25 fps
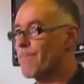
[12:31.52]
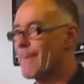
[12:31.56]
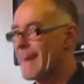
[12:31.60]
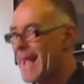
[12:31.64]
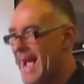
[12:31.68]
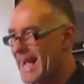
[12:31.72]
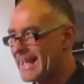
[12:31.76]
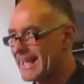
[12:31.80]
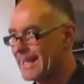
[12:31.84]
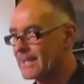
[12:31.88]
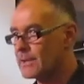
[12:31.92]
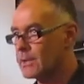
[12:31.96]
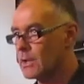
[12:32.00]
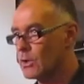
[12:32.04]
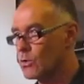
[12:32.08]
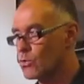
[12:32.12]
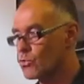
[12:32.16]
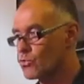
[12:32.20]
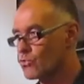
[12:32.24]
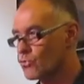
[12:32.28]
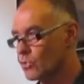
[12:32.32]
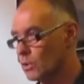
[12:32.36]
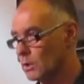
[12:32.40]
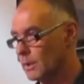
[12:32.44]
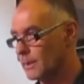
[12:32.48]

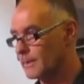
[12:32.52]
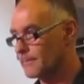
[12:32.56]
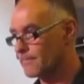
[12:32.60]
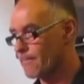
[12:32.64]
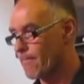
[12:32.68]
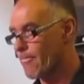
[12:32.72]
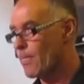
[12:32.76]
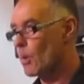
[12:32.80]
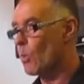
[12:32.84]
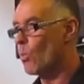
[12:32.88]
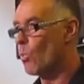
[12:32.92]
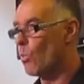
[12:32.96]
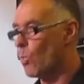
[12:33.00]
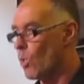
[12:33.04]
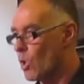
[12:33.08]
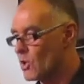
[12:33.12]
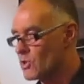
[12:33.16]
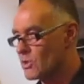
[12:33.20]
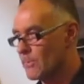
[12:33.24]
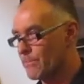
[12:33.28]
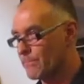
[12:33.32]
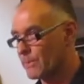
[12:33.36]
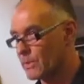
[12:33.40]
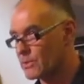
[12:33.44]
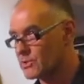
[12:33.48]
Bracadale's ruling
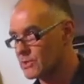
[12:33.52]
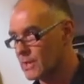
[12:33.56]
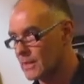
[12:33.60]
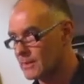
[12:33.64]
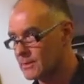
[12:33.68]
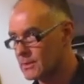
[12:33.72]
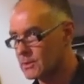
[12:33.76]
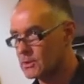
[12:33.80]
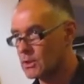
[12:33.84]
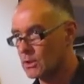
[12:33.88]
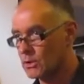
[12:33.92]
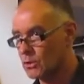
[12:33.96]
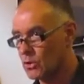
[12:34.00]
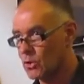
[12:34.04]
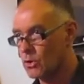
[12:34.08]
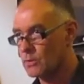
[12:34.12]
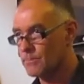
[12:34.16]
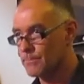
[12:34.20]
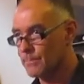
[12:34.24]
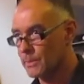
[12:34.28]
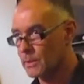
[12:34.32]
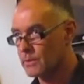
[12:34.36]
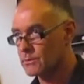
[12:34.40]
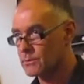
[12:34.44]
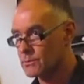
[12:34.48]
wasn't presented to
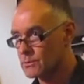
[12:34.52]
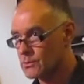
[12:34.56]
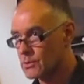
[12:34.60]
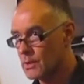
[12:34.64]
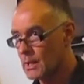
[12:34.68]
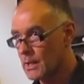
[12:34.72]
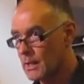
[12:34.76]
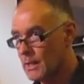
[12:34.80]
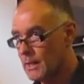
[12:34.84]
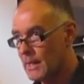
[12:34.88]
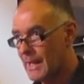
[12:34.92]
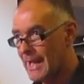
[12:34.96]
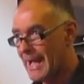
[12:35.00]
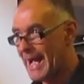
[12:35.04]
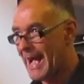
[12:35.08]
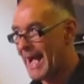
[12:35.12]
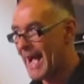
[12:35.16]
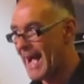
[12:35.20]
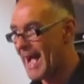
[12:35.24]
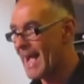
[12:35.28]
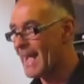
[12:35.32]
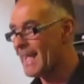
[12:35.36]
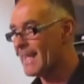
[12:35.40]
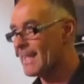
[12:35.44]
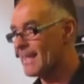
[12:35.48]
Lord Burns.
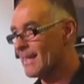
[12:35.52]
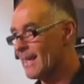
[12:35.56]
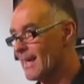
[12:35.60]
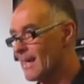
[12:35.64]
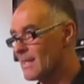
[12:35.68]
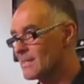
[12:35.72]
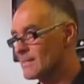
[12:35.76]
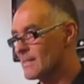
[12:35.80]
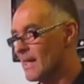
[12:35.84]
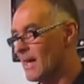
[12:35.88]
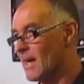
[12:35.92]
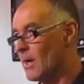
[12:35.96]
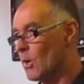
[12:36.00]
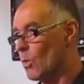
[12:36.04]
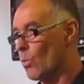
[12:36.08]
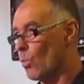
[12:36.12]
I, as a